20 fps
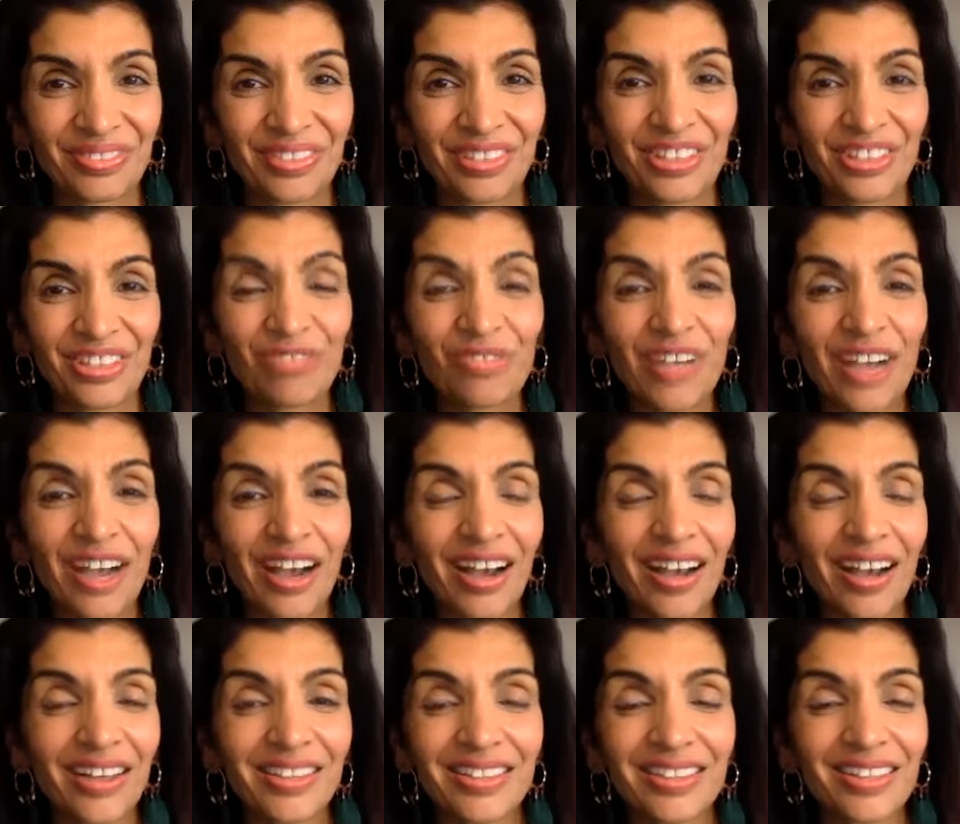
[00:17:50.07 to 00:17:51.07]
You've
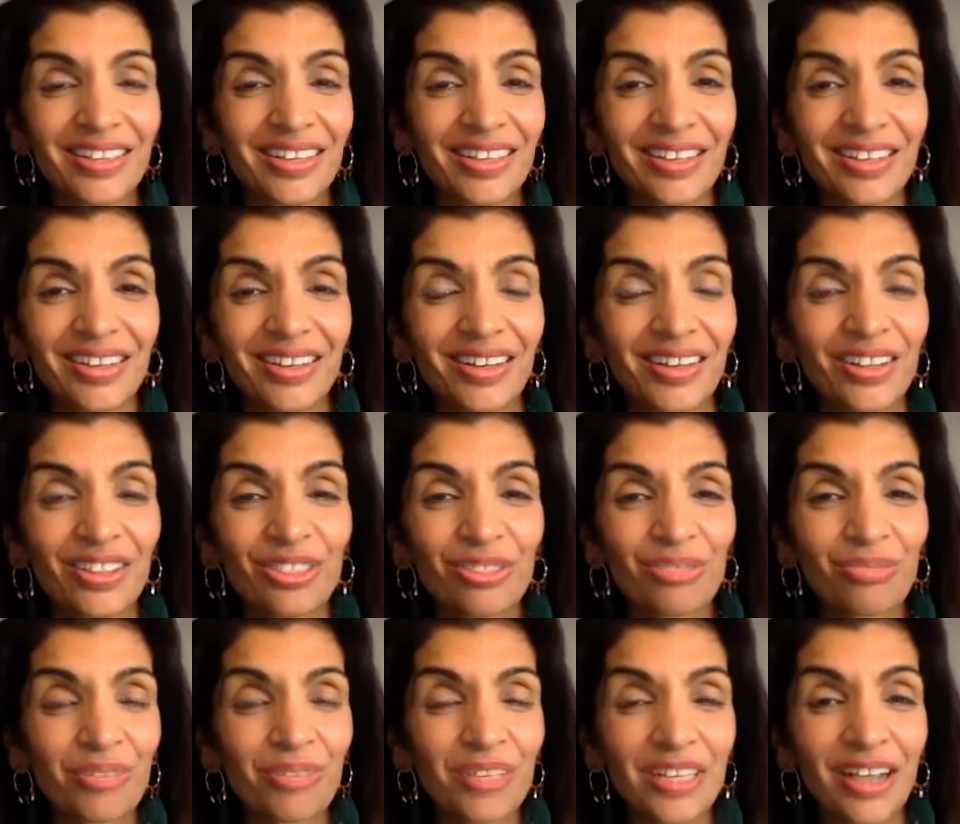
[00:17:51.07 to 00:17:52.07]
got
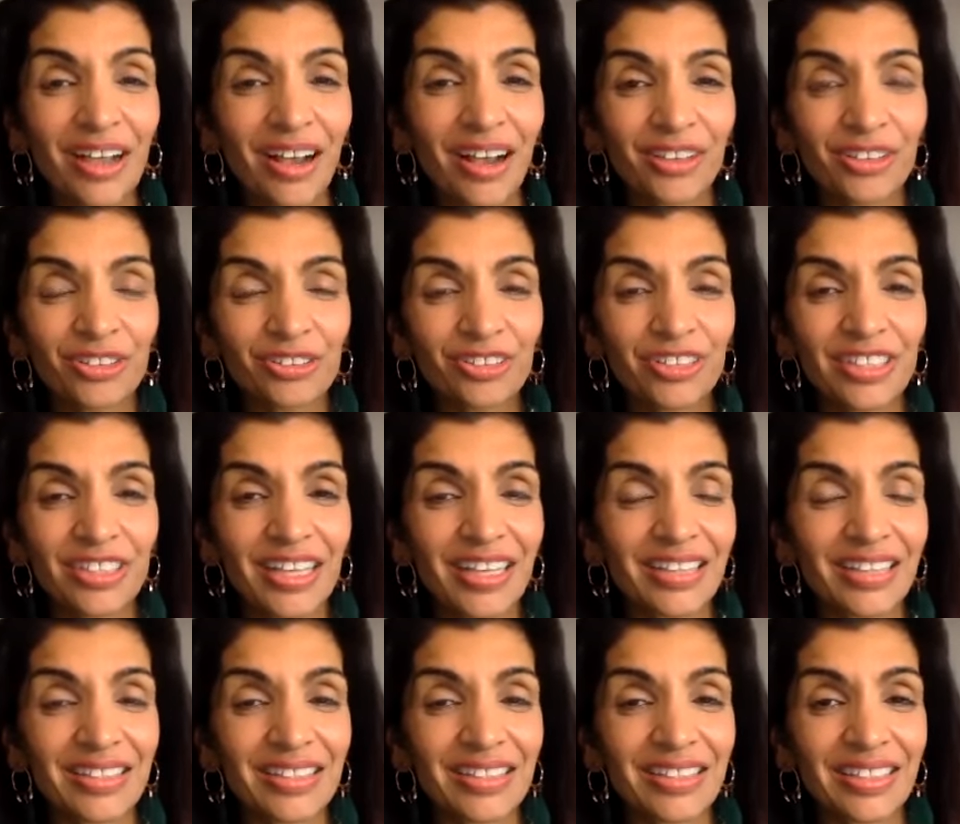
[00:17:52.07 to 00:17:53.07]

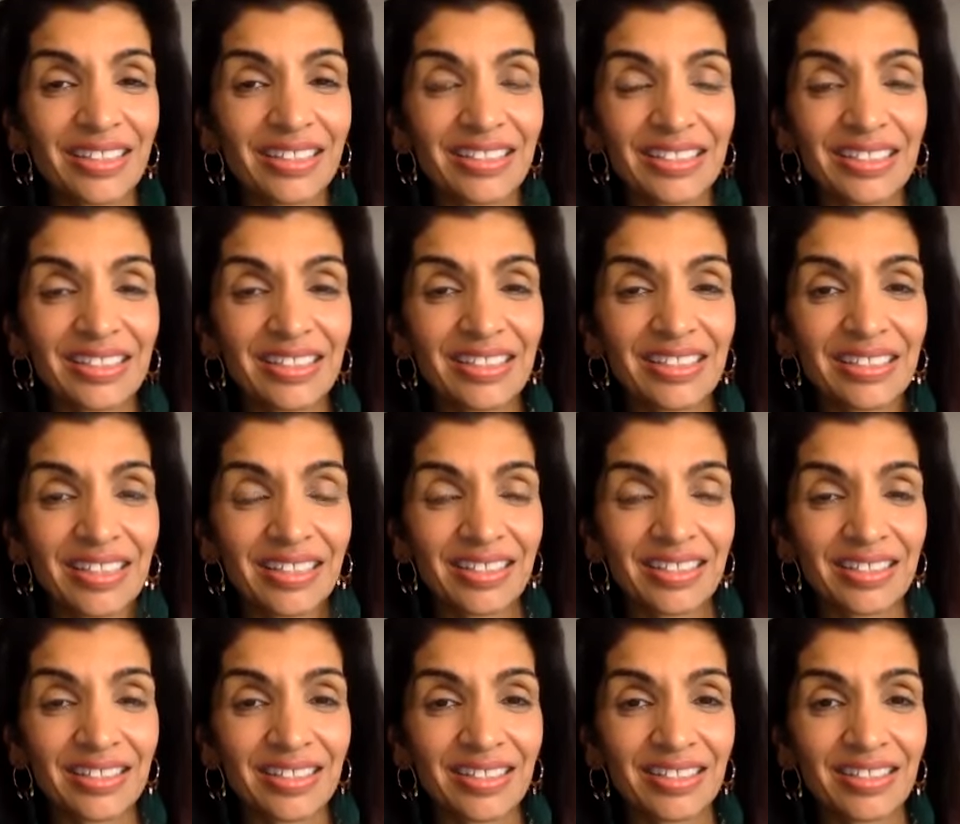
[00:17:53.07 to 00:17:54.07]
360
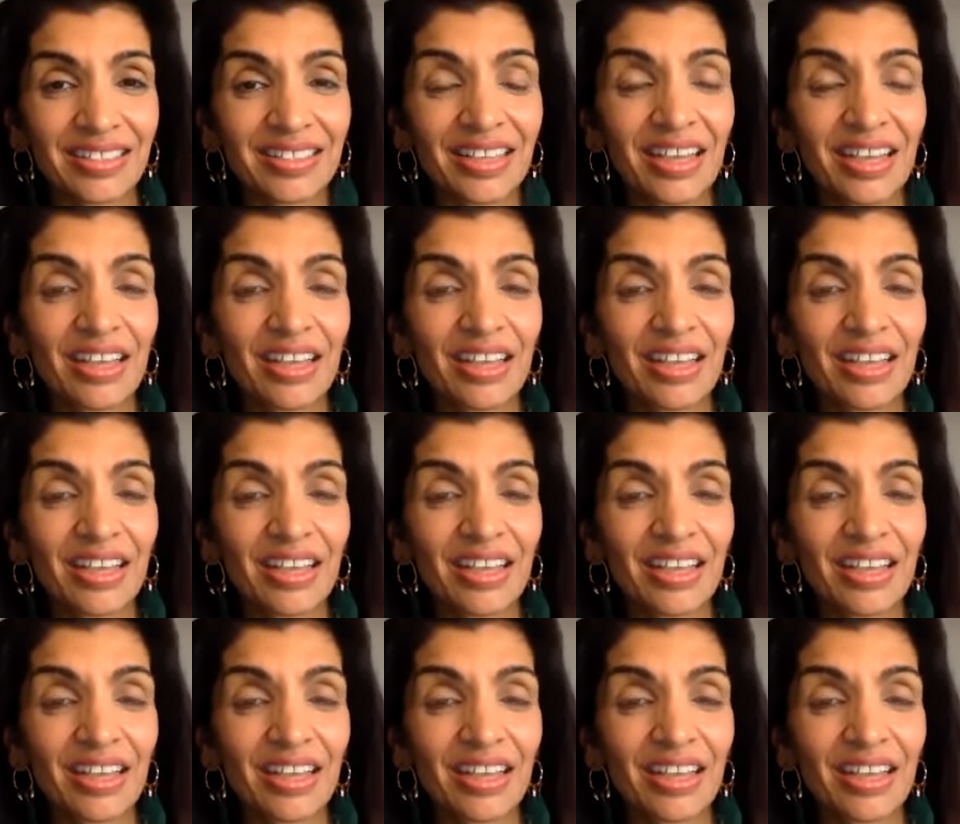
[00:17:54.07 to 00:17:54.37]
senses.